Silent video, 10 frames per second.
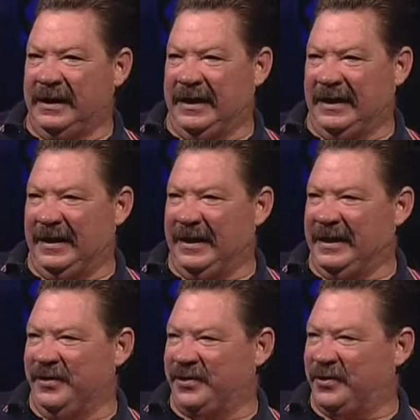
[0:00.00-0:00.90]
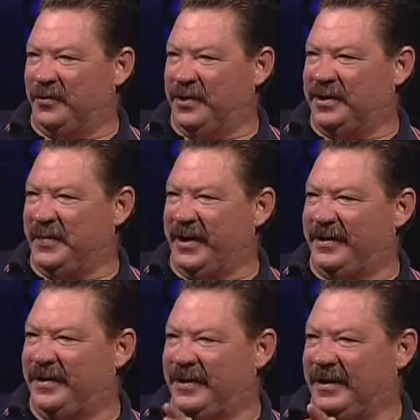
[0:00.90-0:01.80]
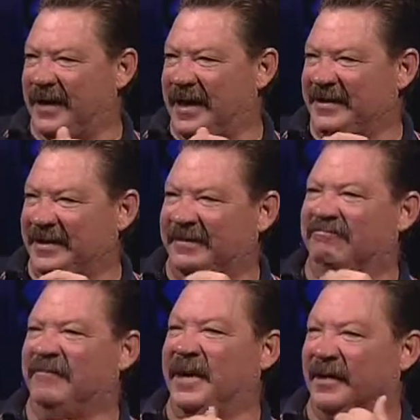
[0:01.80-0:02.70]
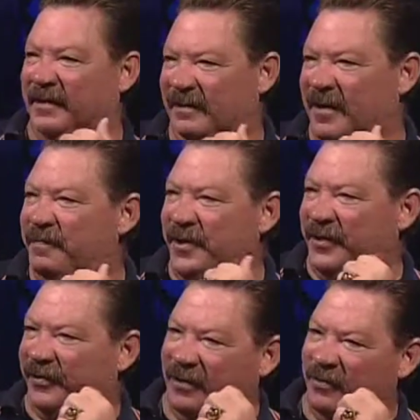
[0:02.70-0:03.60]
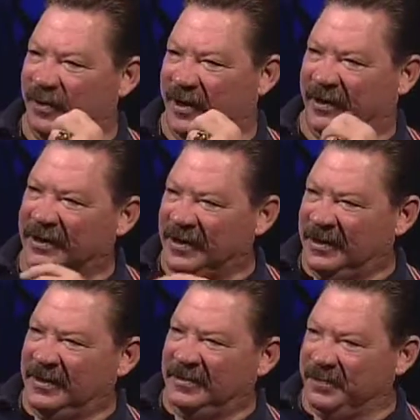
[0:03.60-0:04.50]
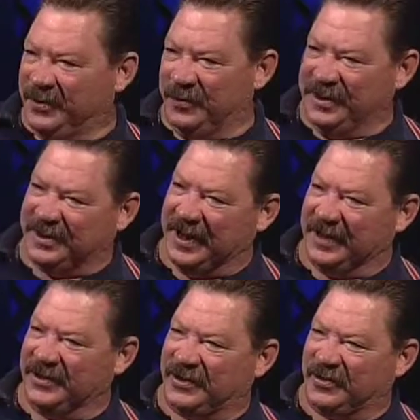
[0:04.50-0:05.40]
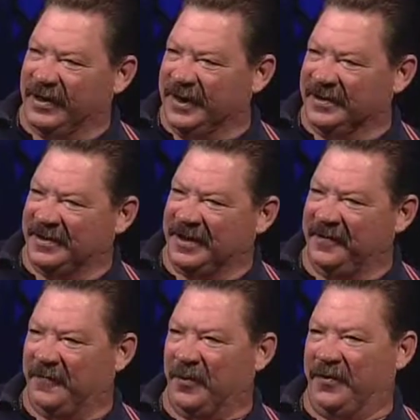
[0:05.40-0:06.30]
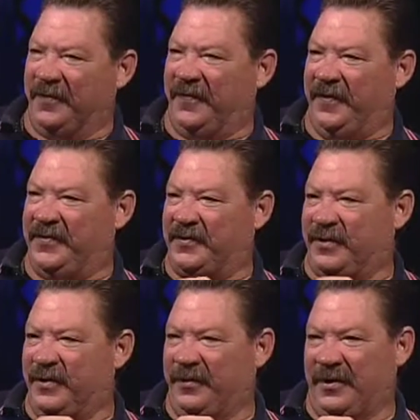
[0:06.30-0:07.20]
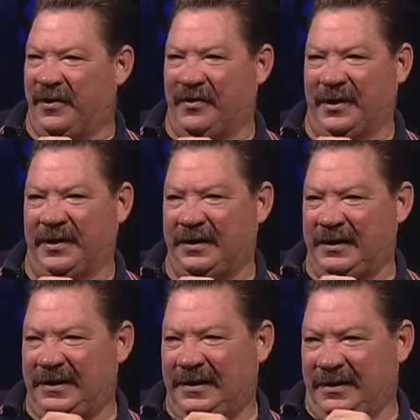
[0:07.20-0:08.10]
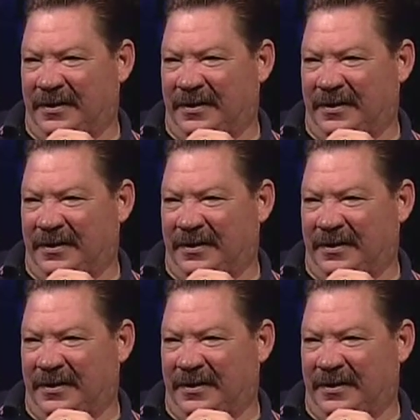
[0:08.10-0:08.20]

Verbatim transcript: Uh, I hear stories about uh, guys that get a little lump in their throat when they're between Second Street and say Fourth or Fifth Street with all the yeah.